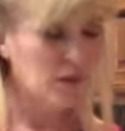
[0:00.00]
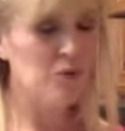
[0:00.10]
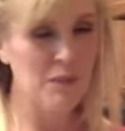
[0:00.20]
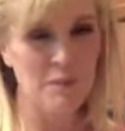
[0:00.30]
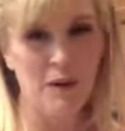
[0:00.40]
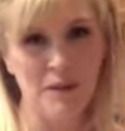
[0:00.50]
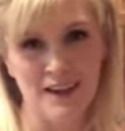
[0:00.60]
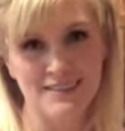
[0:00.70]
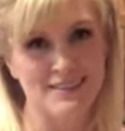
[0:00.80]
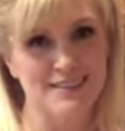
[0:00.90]
Well, my mom
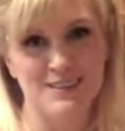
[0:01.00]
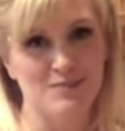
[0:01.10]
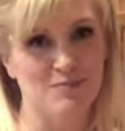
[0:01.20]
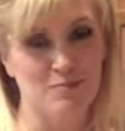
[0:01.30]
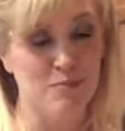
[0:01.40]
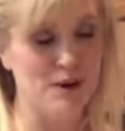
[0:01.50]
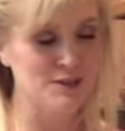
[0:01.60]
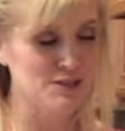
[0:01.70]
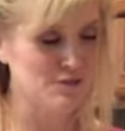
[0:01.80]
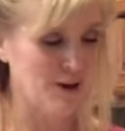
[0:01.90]
has this
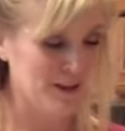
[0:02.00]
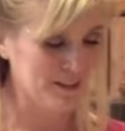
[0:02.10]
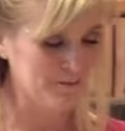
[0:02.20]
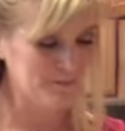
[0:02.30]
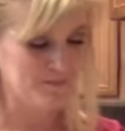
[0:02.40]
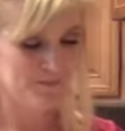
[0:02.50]
precious friend